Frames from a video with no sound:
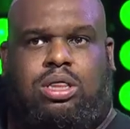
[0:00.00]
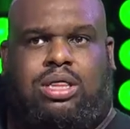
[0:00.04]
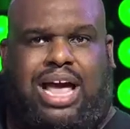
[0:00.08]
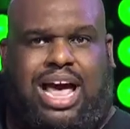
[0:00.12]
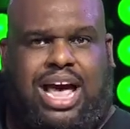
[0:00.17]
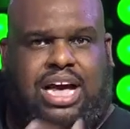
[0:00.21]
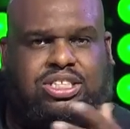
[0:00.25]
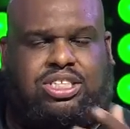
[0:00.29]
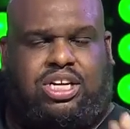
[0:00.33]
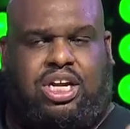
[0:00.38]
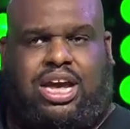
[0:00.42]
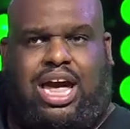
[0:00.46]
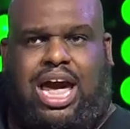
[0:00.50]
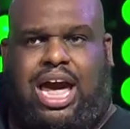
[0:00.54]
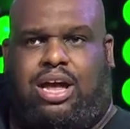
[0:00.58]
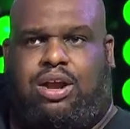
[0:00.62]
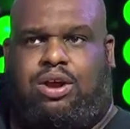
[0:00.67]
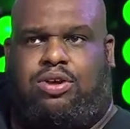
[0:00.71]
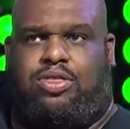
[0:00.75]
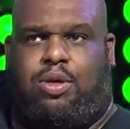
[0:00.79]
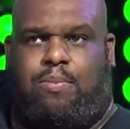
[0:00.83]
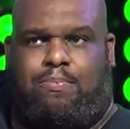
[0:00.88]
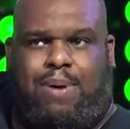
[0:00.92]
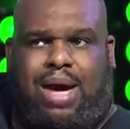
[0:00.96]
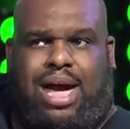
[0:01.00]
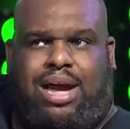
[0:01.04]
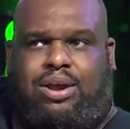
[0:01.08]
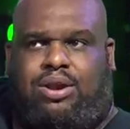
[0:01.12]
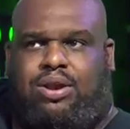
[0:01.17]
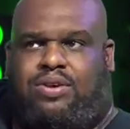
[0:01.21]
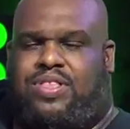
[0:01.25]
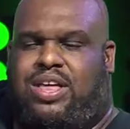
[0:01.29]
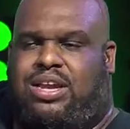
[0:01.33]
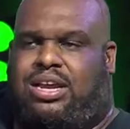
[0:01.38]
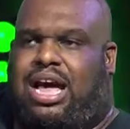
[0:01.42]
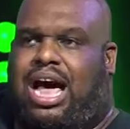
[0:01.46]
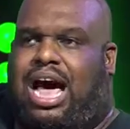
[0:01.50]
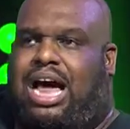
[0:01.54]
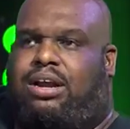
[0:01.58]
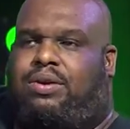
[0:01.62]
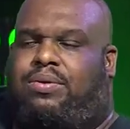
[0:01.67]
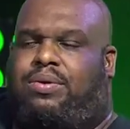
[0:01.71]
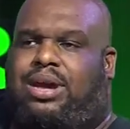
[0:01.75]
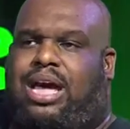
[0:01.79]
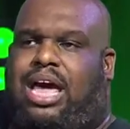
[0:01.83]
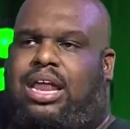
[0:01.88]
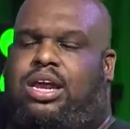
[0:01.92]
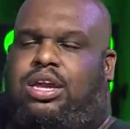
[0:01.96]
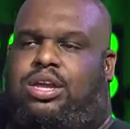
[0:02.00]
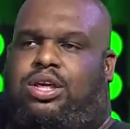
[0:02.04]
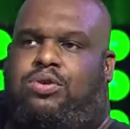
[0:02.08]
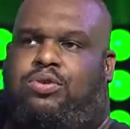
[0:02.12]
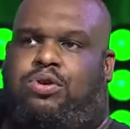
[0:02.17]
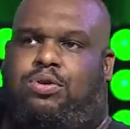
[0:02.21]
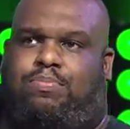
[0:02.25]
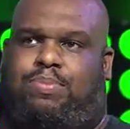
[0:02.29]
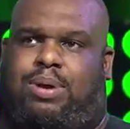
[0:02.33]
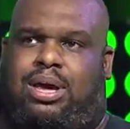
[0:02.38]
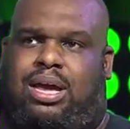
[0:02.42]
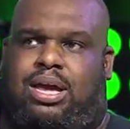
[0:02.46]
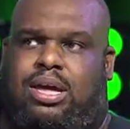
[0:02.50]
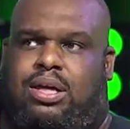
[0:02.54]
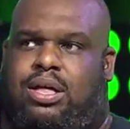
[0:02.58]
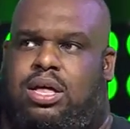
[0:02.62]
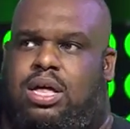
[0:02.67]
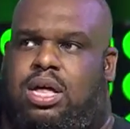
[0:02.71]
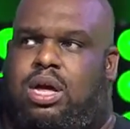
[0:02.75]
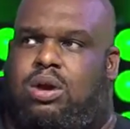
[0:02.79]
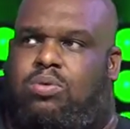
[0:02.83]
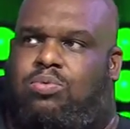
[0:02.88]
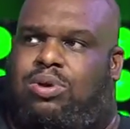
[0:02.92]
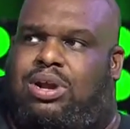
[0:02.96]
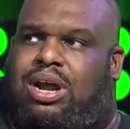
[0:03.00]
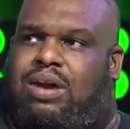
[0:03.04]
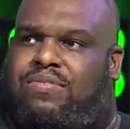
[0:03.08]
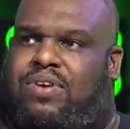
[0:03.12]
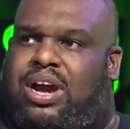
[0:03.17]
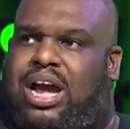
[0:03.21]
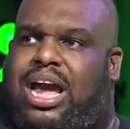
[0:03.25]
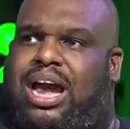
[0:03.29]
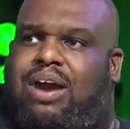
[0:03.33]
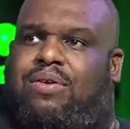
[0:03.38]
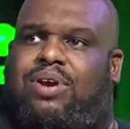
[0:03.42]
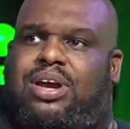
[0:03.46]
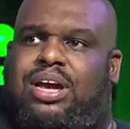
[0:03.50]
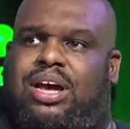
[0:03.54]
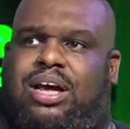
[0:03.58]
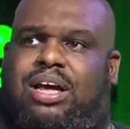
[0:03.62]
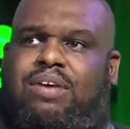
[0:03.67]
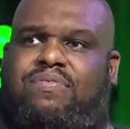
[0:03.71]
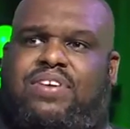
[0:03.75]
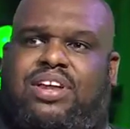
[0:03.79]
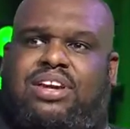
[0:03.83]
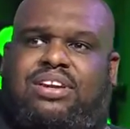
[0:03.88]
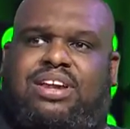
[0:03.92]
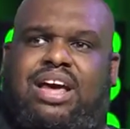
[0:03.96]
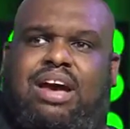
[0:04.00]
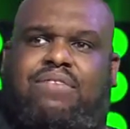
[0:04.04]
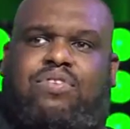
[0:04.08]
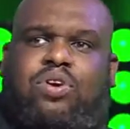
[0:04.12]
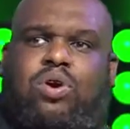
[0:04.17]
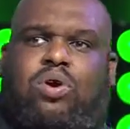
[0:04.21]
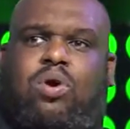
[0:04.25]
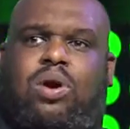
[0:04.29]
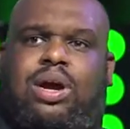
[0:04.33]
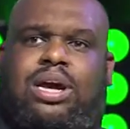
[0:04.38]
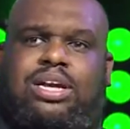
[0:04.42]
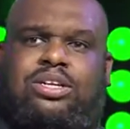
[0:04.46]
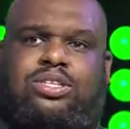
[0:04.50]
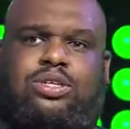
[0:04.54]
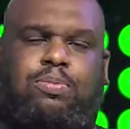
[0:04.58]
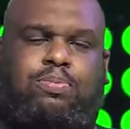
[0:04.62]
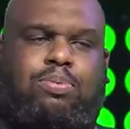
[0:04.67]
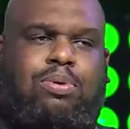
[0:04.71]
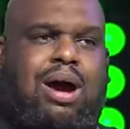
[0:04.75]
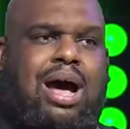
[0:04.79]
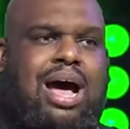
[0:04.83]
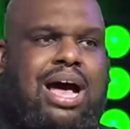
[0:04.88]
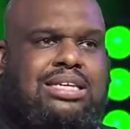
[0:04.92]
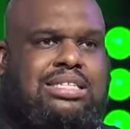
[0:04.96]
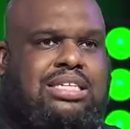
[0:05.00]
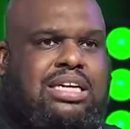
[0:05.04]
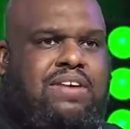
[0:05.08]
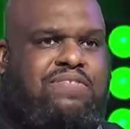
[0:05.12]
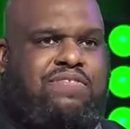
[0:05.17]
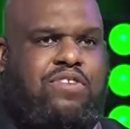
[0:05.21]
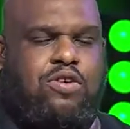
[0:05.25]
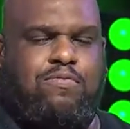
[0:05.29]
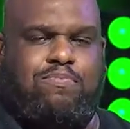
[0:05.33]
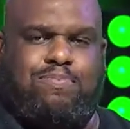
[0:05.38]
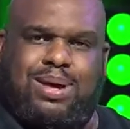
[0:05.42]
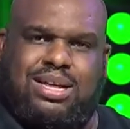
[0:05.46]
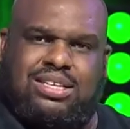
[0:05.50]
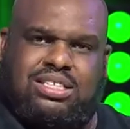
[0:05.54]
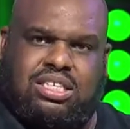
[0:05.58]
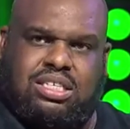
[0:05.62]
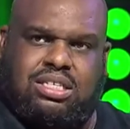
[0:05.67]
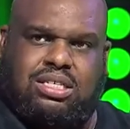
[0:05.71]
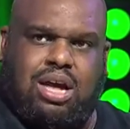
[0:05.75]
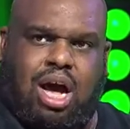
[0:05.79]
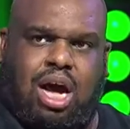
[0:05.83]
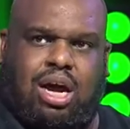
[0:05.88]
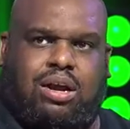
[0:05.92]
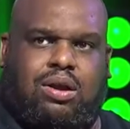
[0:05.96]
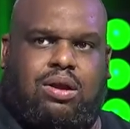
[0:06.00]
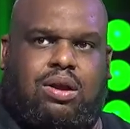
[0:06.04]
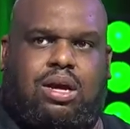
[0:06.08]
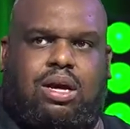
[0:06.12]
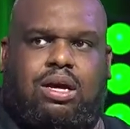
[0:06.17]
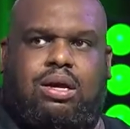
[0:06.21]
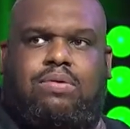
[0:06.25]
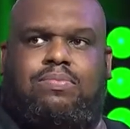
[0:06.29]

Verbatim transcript: the educator, the banker that God created you to be, whatever area of endeavor or enterprise. And if you've been stuck,